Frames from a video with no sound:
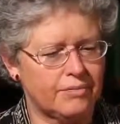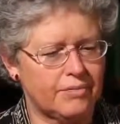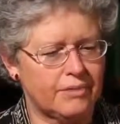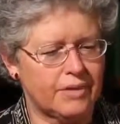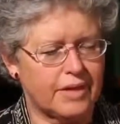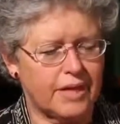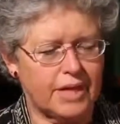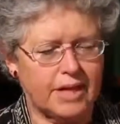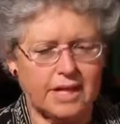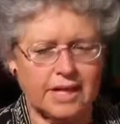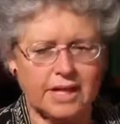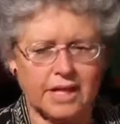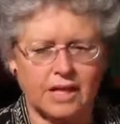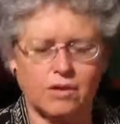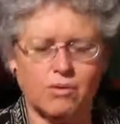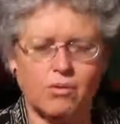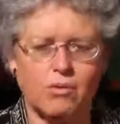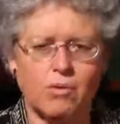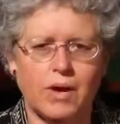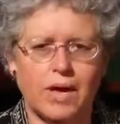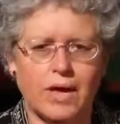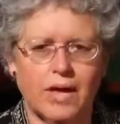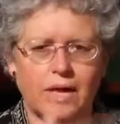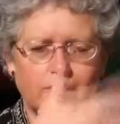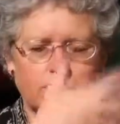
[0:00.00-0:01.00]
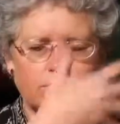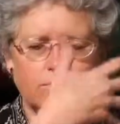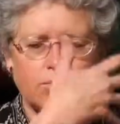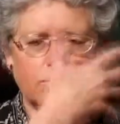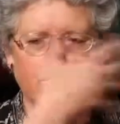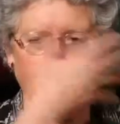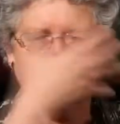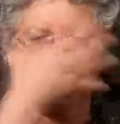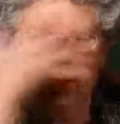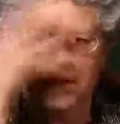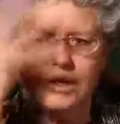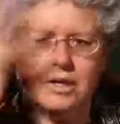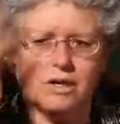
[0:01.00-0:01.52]
they get it wet
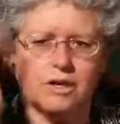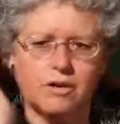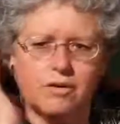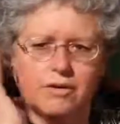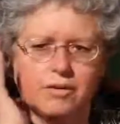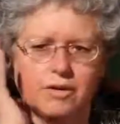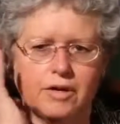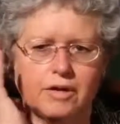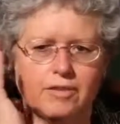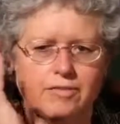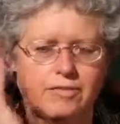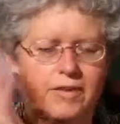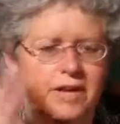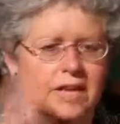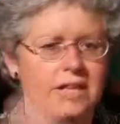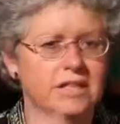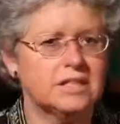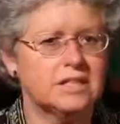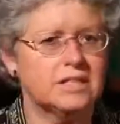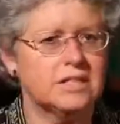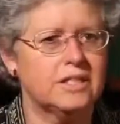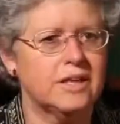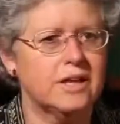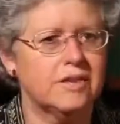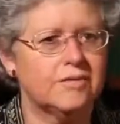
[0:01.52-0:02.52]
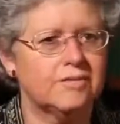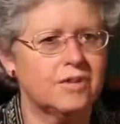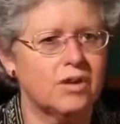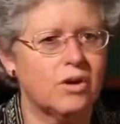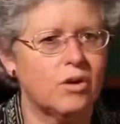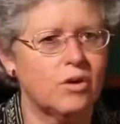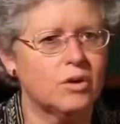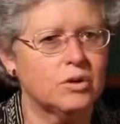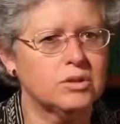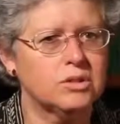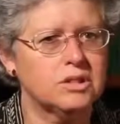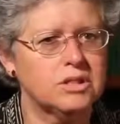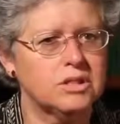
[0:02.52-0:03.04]
and put it over your face, and you have to
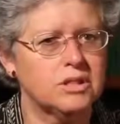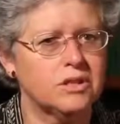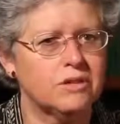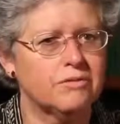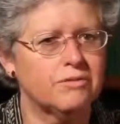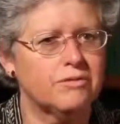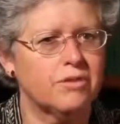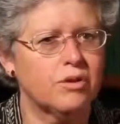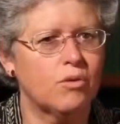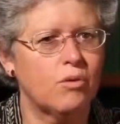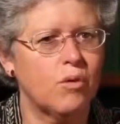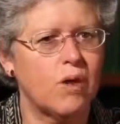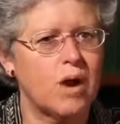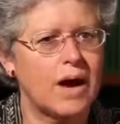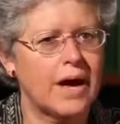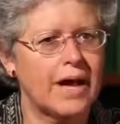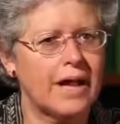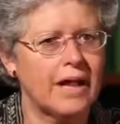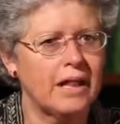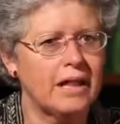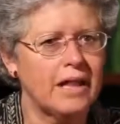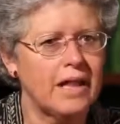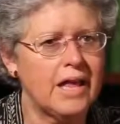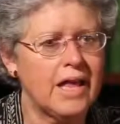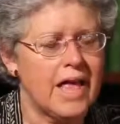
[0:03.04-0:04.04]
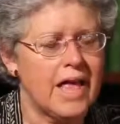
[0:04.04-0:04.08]
hold still for a while.